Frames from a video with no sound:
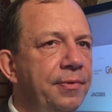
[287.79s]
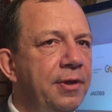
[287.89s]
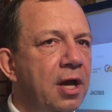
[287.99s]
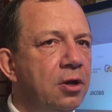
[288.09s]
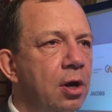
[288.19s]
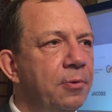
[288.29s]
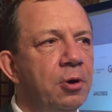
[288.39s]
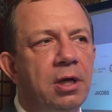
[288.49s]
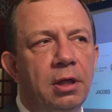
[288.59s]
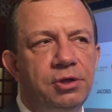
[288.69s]
the economic
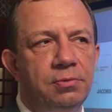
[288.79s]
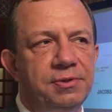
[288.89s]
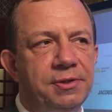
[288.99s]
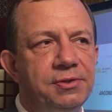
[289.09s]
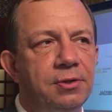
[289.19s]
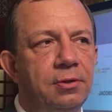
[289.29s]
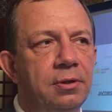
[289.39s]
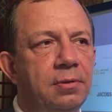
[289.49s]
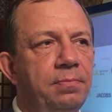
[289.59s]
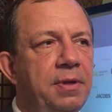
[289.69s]
regulation was
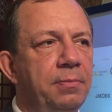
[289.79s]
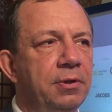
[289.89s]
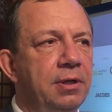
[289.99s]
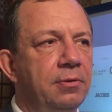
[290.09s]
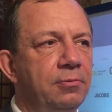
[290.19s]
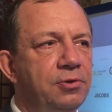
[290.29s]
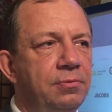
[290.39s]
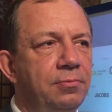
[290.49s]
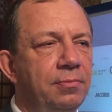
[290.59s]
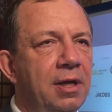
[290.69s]
uncertain. People
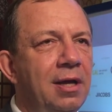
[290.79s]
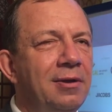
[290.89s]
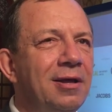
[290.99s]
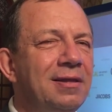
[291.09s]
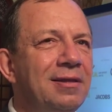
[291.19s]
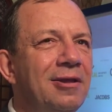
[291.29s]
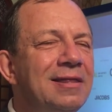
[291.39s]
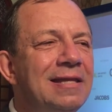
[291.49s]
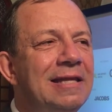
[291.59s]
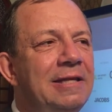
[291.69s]
didn't. Not
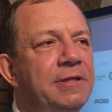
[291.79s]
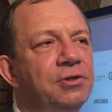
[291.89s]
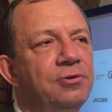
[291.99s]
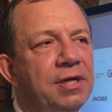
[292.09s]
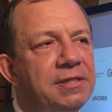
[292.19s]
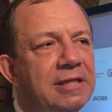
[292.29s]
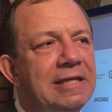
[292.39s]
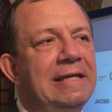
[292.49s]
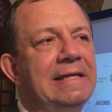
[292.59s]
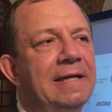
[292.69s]
that they didn't trust it,
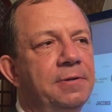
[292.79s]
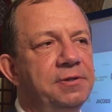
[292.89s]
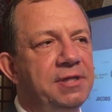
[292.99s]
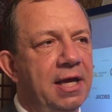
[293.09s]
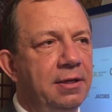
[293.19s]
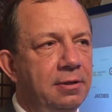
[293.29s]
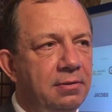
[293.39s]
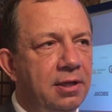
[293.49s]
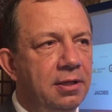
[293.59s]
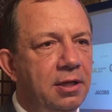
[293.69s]
they didn't understand it,
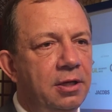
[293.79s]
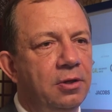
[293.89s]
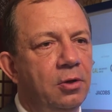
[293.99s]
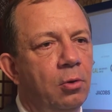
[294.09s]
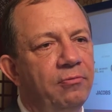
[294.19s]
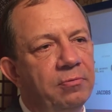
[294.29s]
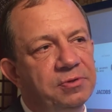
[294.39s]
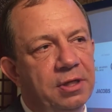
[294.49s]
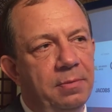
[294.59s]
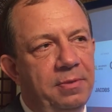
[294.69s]
and they didn't know if it
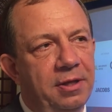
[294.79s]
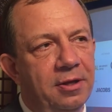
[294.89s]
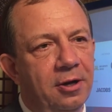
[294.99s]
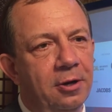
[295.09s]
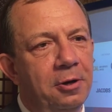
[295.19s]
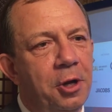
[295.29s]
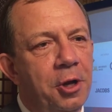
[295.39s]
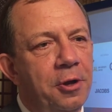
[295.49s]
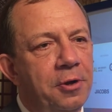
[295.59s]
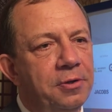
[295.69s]
was going to be there
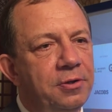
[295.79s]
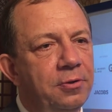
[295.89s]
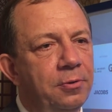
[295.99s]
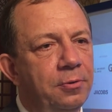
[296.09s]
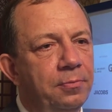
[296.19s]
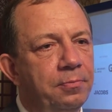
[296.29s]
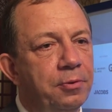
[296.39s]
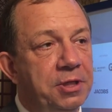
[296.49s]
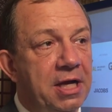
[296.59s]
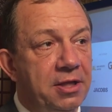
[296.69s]
to
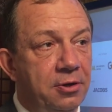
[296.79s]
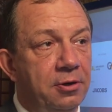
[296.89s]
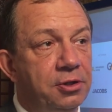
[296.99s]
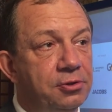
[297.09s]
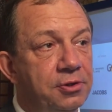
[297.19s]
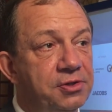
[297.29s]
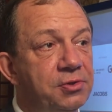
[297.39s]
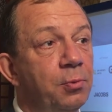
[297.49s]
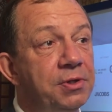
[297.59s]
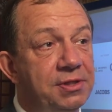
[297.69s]
protect their
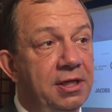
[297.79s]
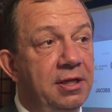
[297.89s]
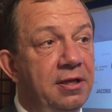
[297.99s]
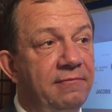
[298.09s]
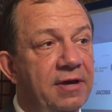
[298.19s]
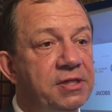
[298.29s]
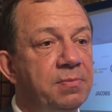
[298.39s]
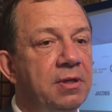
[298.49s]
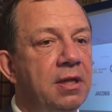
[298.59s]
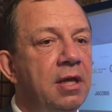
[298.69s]
interests once they did the
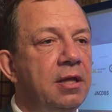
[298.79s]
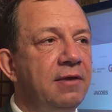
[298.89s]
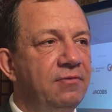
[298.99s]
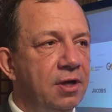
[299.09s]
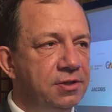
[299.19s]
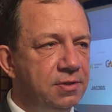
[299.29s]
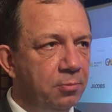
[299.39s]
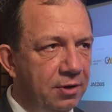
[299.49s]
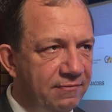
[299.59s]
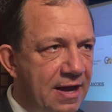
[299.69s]
investment. They've done
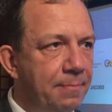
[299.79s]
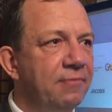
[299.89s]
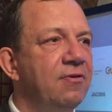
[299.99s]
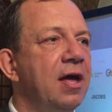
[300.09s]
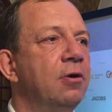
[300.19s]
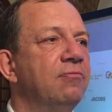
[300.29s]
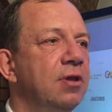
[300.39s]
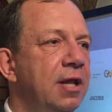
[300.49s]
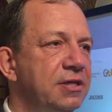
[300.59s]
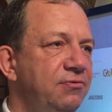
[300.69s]
some revamp of that over
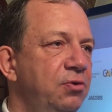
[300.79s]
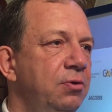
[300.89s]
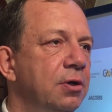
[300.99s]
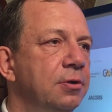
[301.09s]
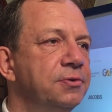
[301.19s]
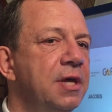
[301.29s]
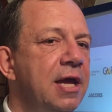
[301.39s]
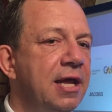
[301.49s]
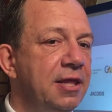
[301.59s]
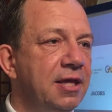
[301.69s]
the last few years,
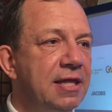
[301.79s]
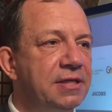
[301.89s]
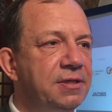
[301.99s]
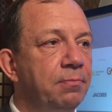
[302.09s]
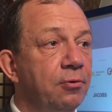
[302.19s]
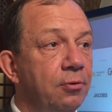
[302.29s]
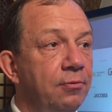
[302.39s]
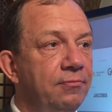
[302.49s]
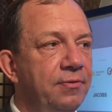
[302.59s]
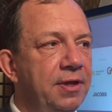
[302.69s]
and I think that's
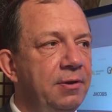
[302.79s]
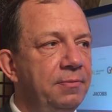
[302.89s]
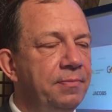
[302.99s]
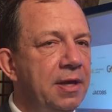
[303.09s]
improved the